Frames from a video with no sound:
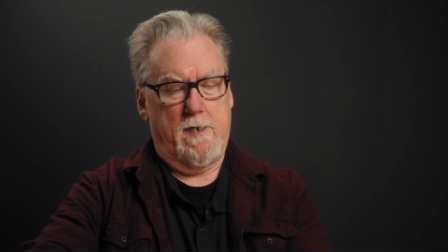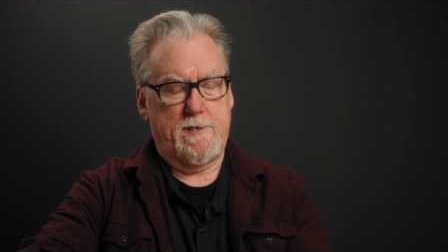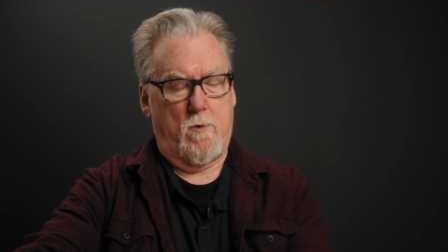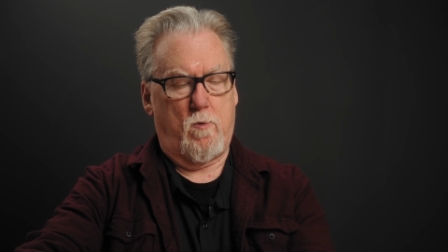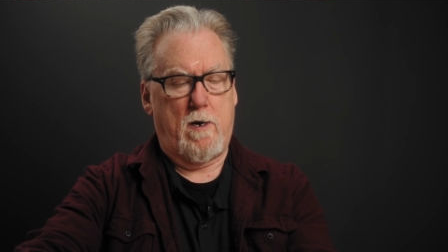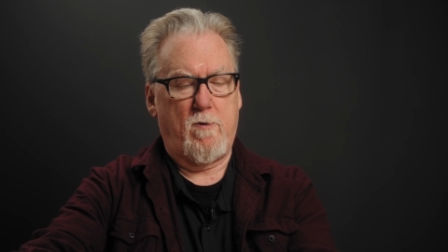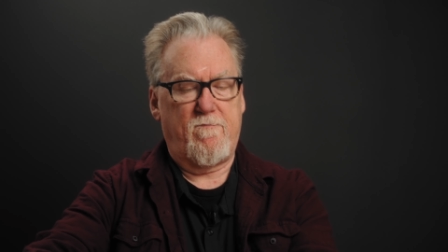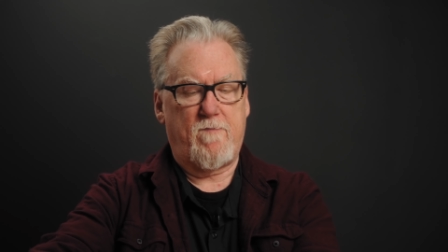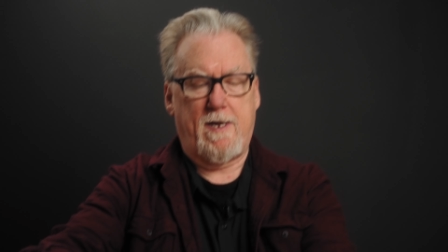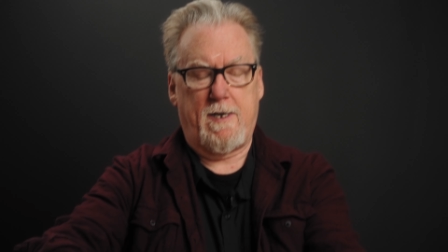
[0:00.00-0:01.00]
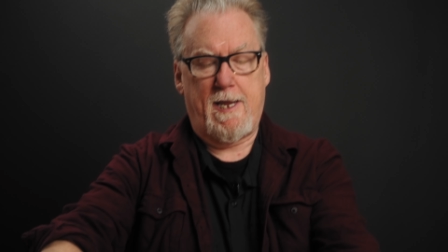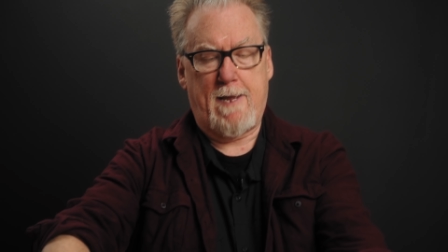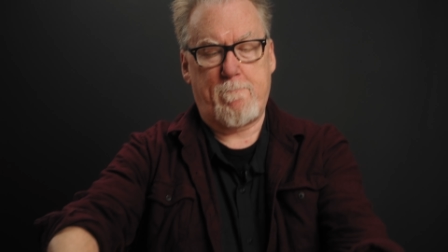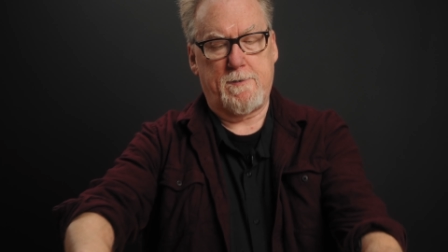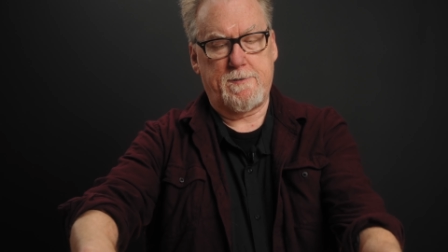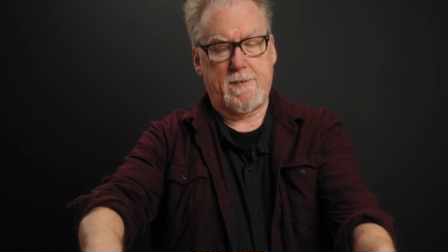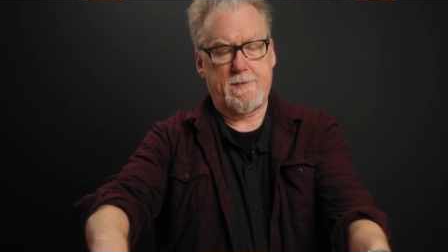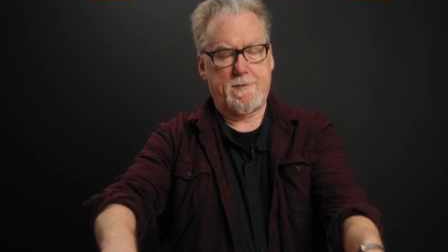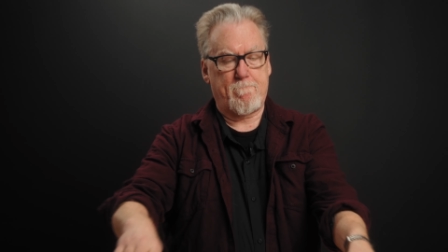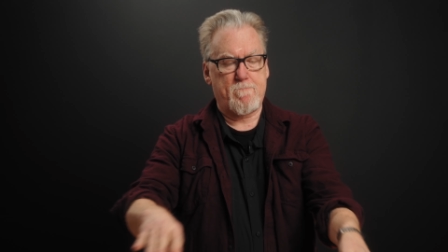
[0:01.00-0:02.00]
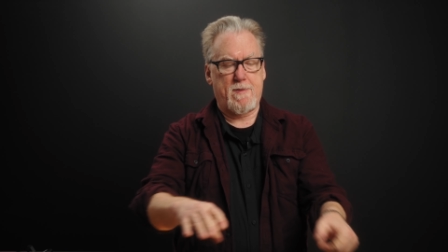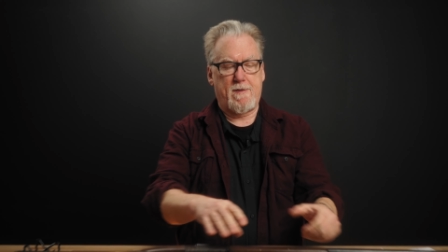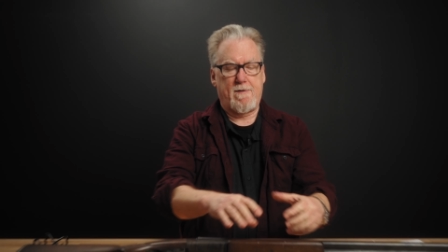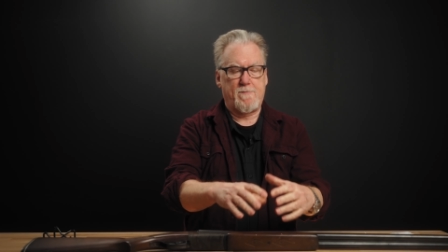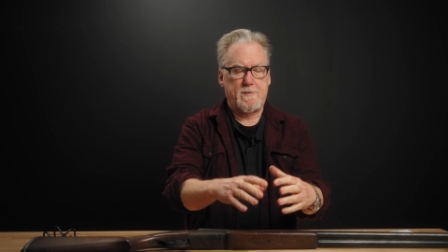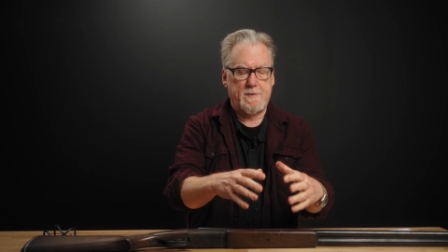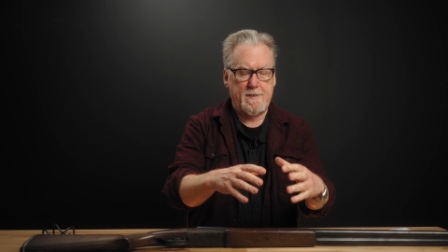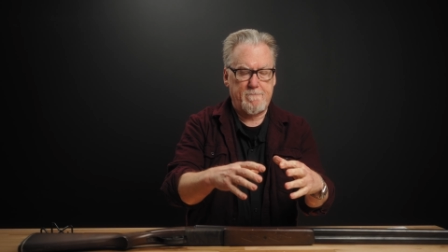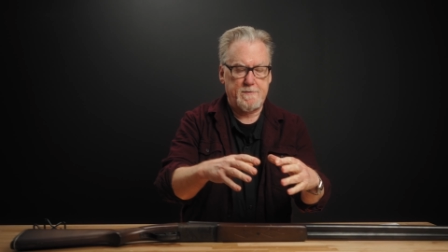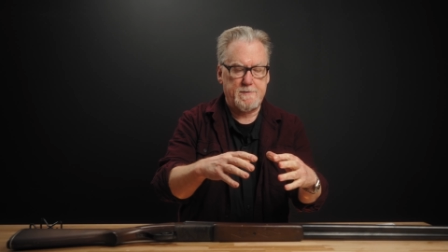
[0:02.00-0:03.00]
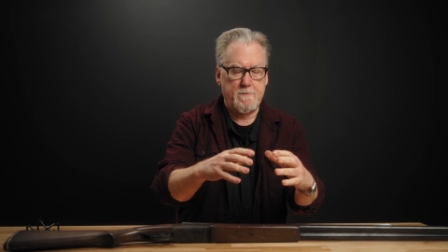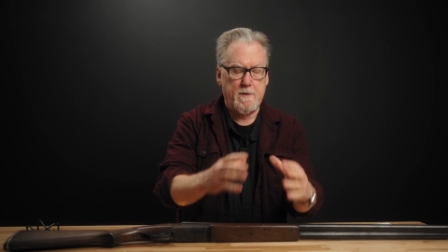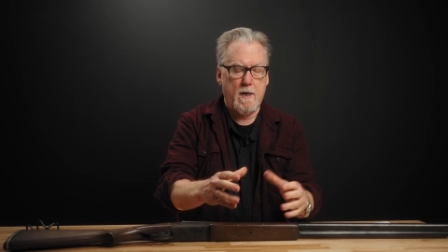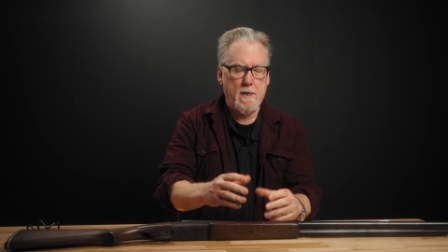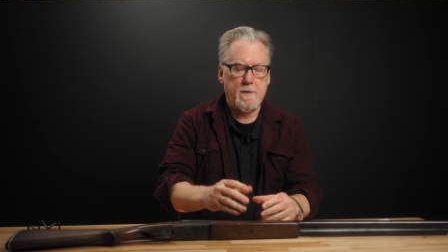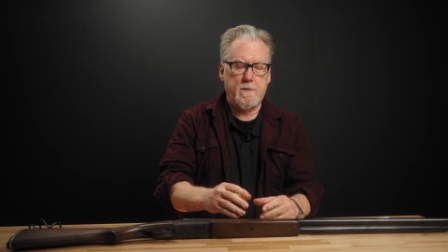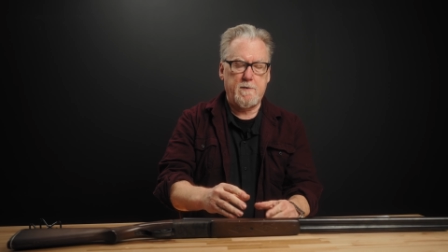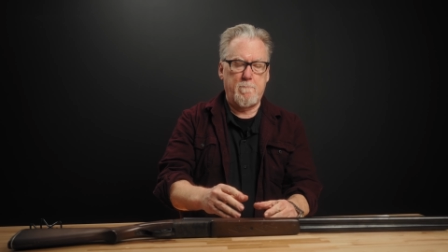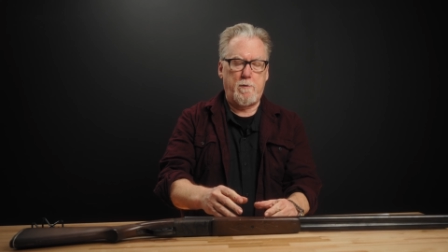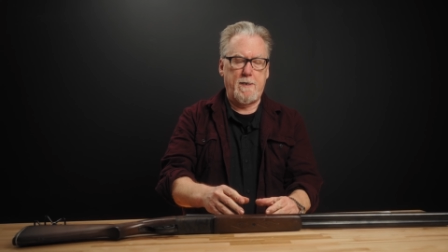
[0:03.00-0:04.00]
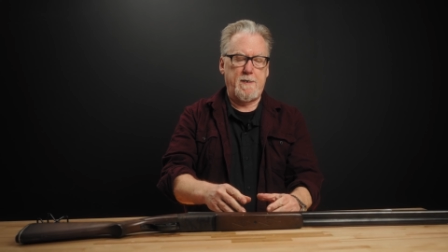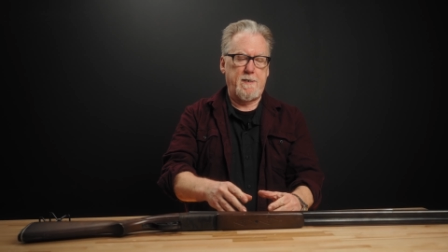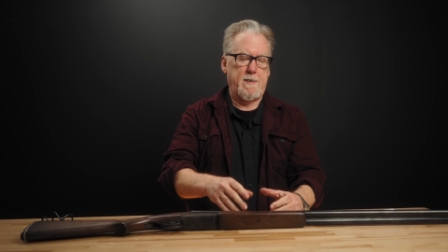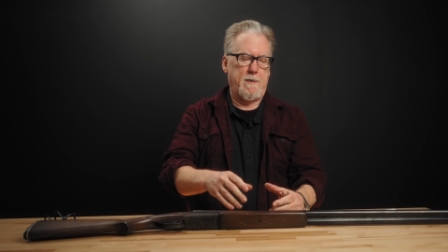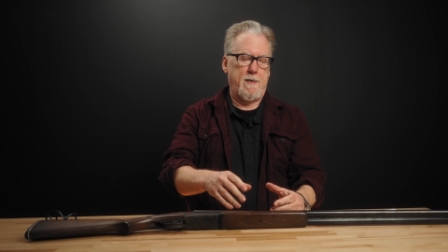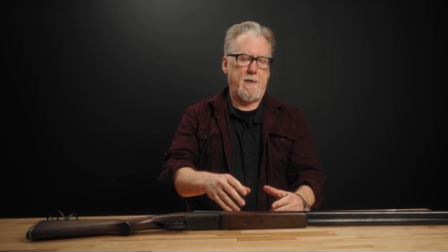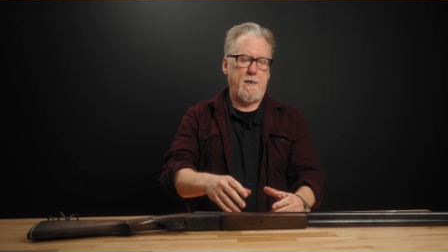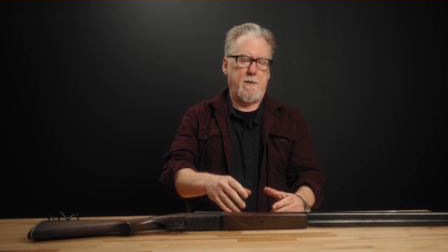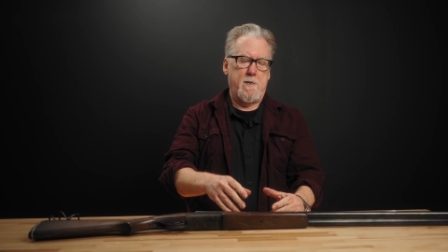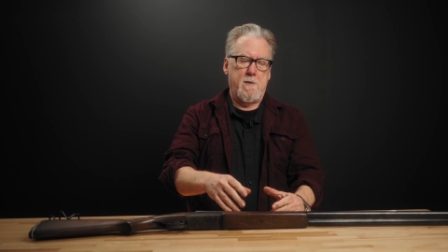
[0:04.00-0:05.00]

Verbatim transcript: So what we find happens is if it's, if it's not completely in line